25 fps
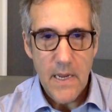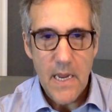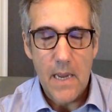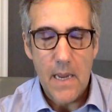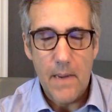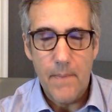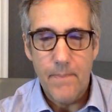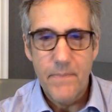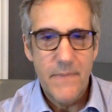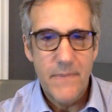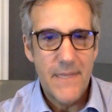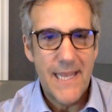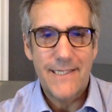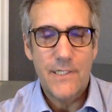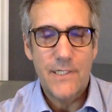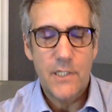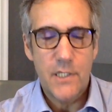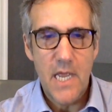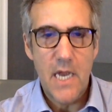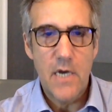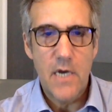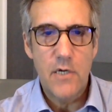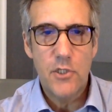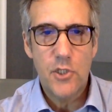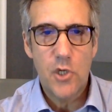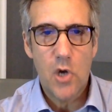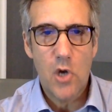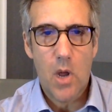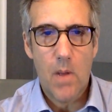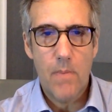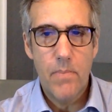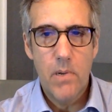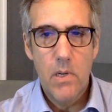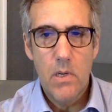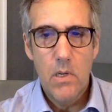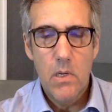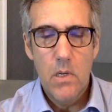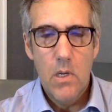Yeah, that's their
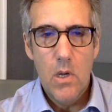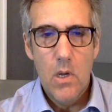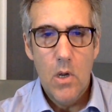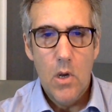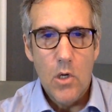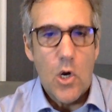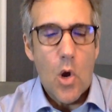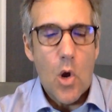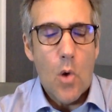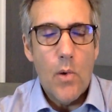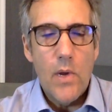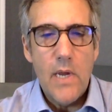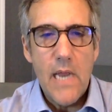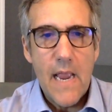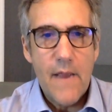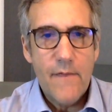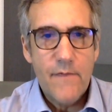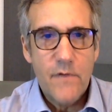job. Going